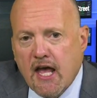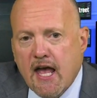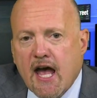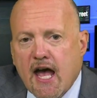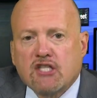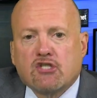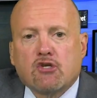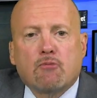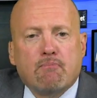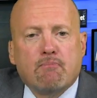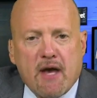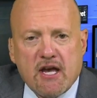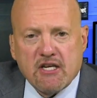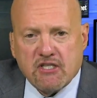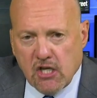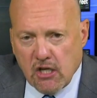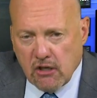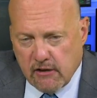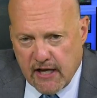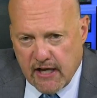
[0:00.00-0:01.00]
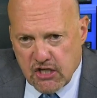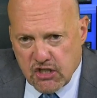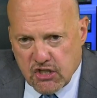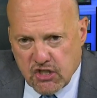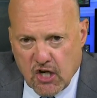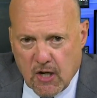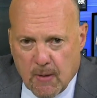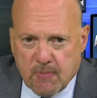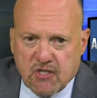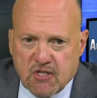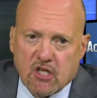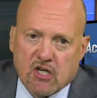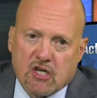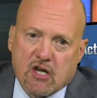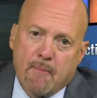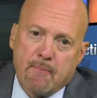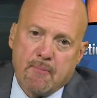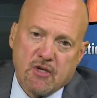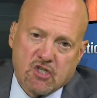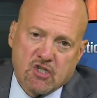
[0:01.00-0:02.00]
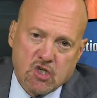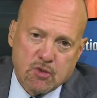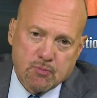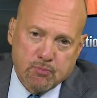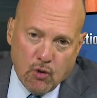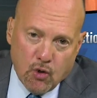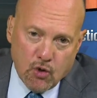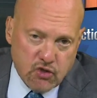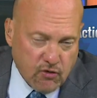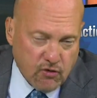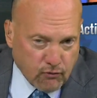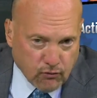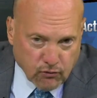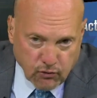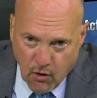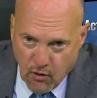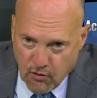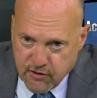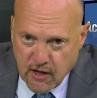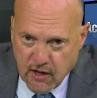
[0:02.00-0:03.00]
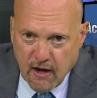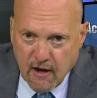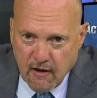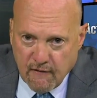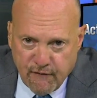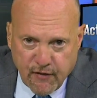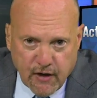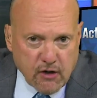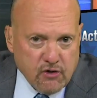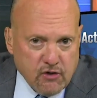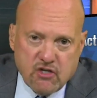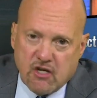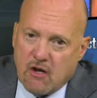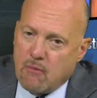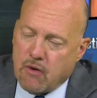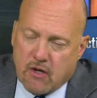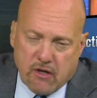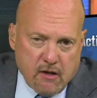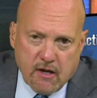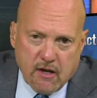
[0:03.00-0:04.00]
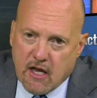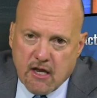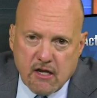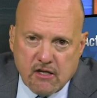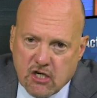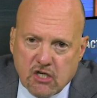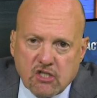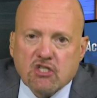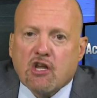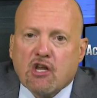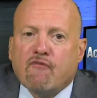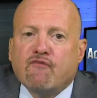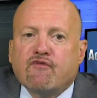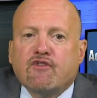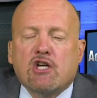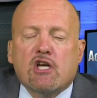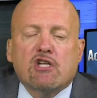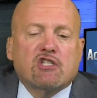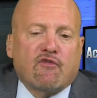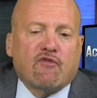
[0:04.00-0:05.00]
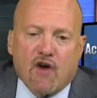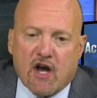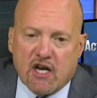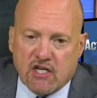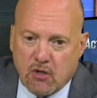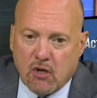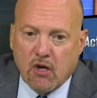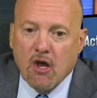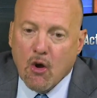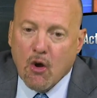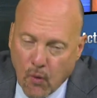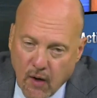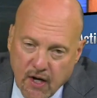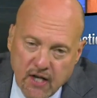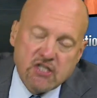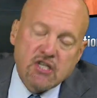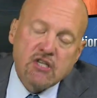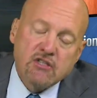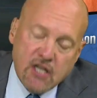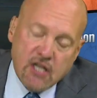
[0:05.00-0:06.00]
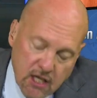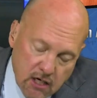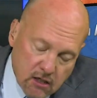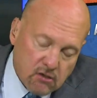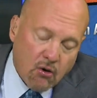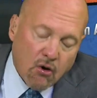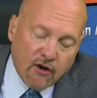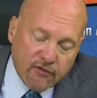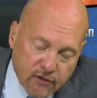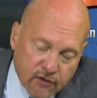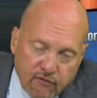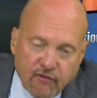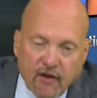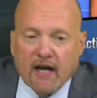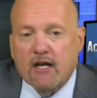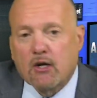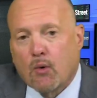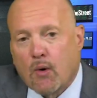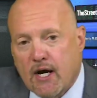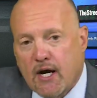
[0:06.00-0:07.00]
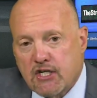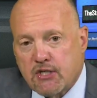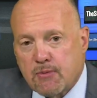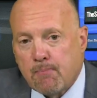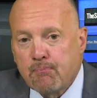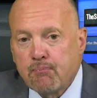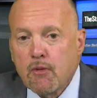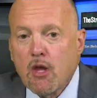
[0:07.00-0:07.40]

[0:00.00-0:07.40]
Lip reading: As their best-in-class chips and the company's explosive growth figures, what it just justifies what is indeed a lofty valuation.